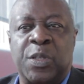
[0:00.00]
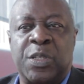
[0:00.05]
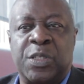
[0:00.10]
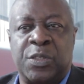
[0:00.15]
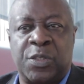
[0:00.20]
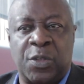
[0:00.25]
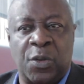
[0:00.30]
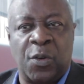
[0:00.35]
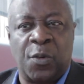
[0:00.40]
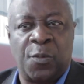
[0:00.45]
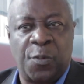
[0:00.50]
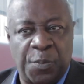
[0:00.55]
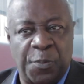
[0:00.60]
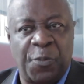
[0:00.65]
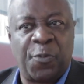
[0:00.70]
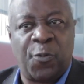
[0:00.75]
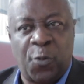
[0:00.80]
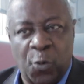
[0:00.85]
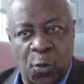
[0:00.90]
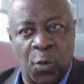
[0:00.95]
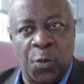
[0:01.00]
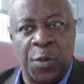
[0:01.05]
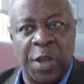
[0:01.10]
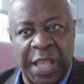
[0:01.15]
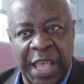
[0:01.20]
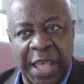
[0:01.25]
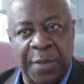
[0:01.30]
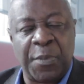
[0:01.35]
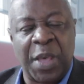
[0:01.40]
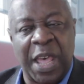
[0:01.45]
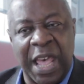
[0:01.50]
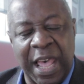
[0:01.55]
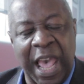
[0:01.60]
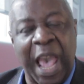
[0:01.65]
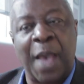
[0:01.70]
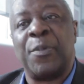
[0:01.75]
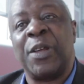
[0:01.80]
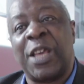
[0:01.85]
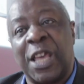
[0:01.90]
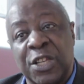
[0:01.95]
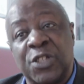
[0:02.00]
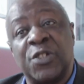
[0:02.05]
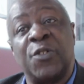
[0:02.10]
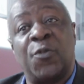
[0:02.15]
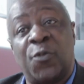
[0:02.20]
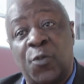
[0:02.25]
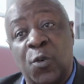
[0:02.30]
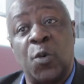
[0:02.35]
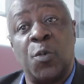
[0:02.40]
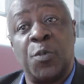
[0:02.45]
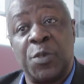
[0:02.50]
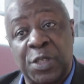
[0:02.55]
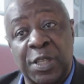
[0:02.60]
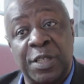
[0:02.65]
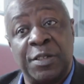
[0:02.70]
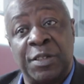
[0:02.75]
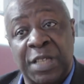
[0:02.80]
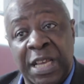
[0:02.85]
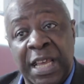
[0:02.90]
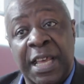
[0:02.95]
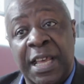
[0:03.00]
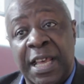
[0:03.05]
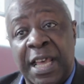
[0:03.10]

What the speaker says: sort of application forms and